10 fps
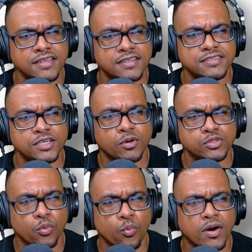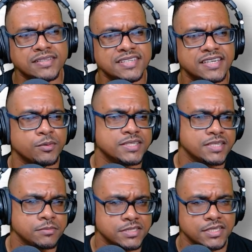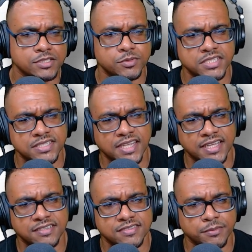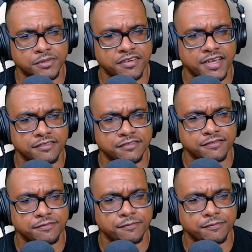is equal to 1 take away 76, which is negative 75.